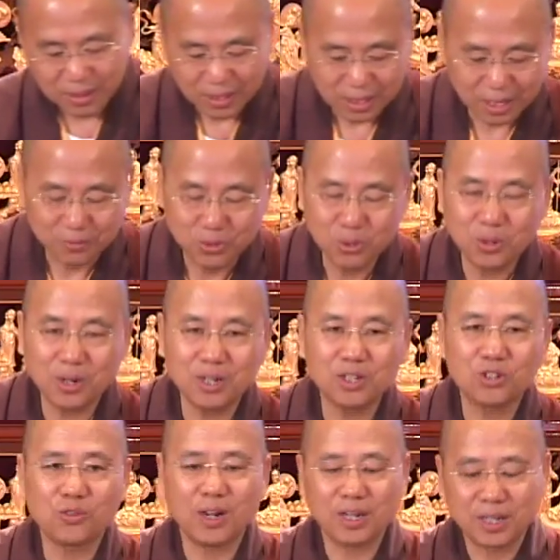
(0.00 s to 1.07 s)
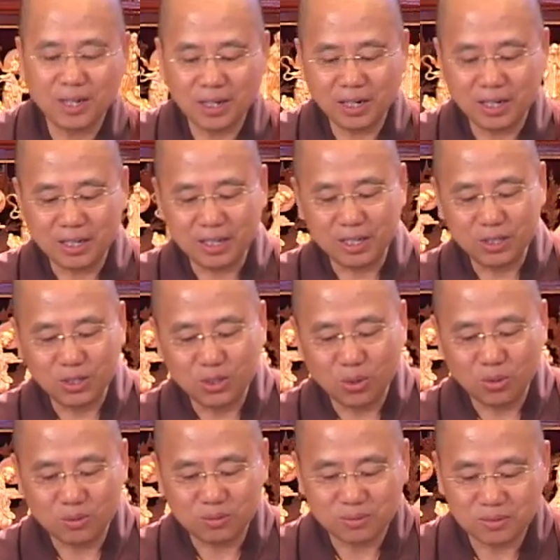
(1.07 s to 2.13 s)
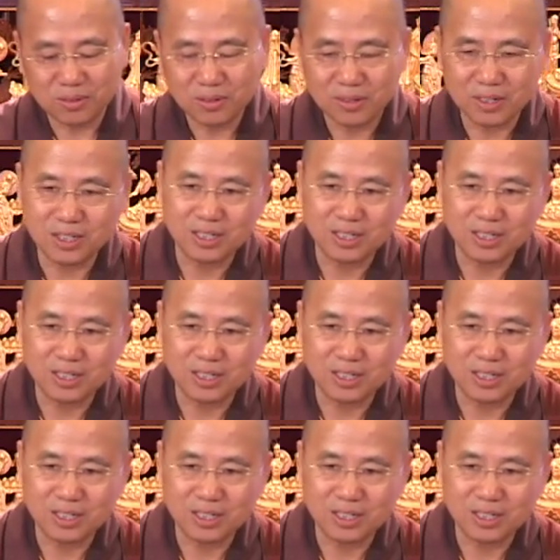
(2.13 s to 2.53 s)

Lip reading: if you are in tranquility, the